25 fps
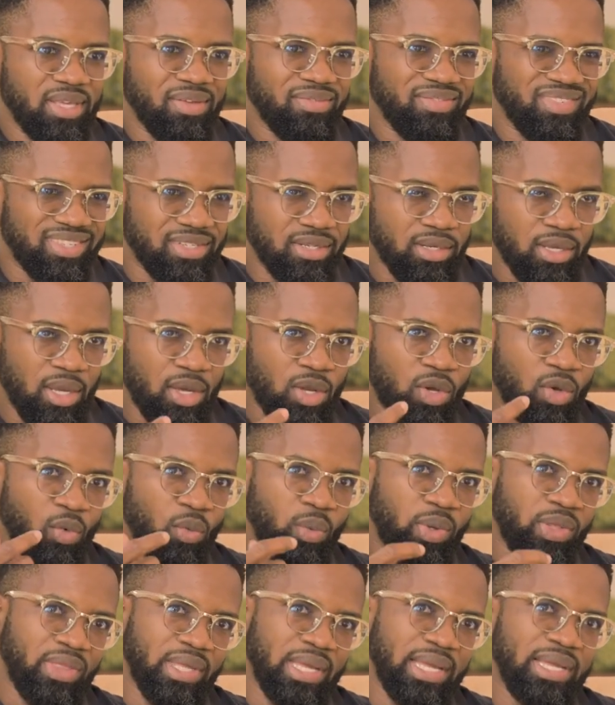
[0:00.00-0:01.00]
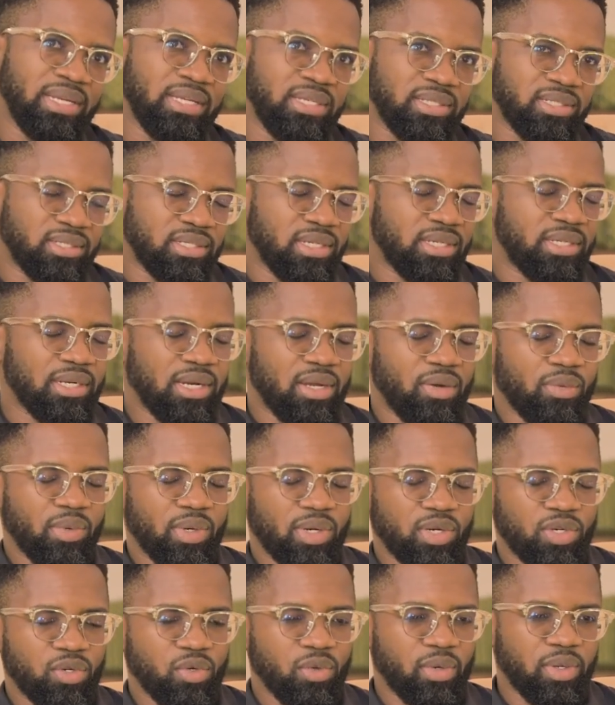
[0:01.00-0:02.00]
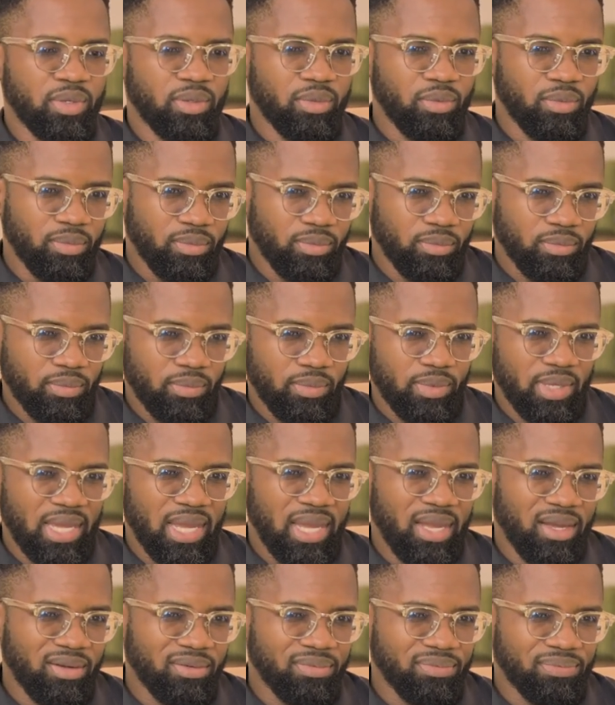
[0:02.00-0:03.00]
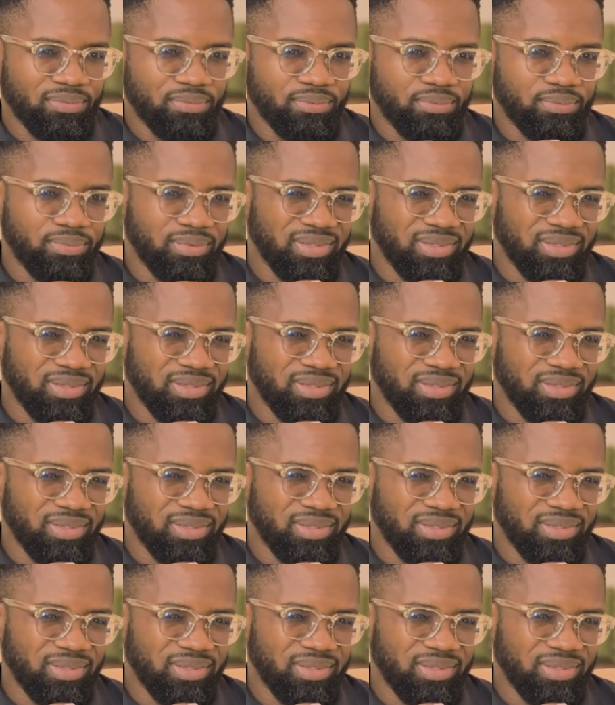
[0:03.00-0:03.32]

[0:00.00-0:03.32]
Even within the study that we're doing, we have,